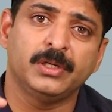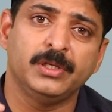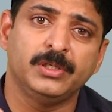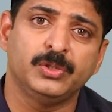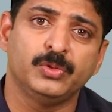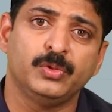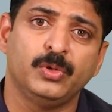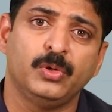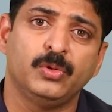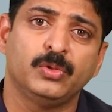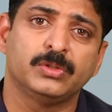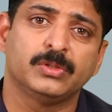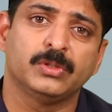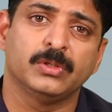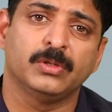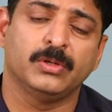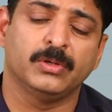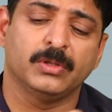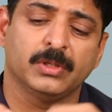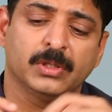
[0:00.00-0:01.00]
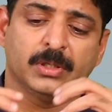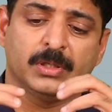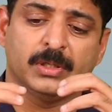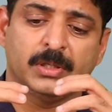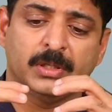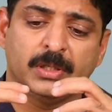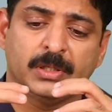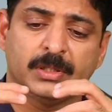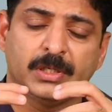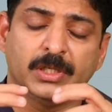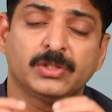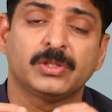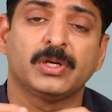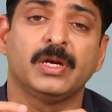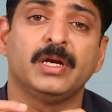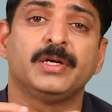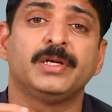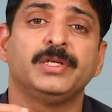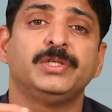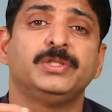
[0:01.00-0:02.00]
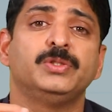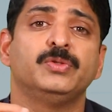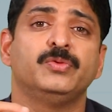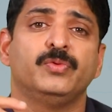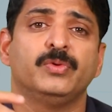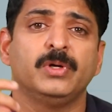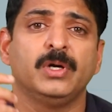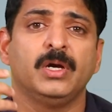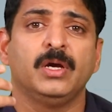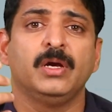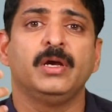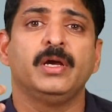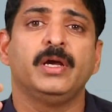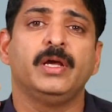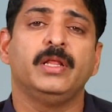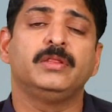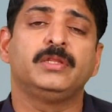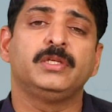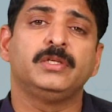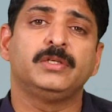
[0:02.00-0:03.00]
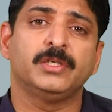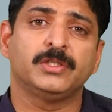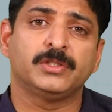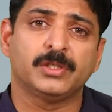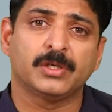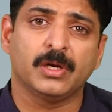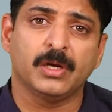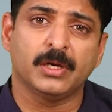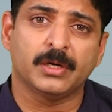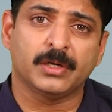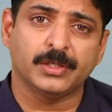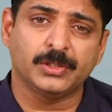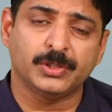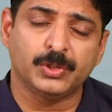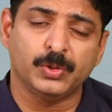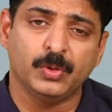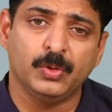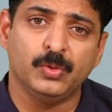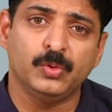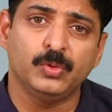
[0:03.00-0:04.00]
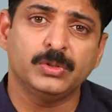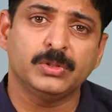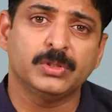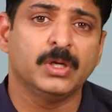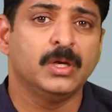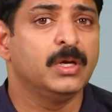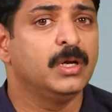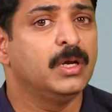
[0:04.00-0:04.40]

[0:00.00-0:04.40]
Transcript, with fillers: tissue looks, uh, uh, testicular tissue, healthy testicular tissue looks,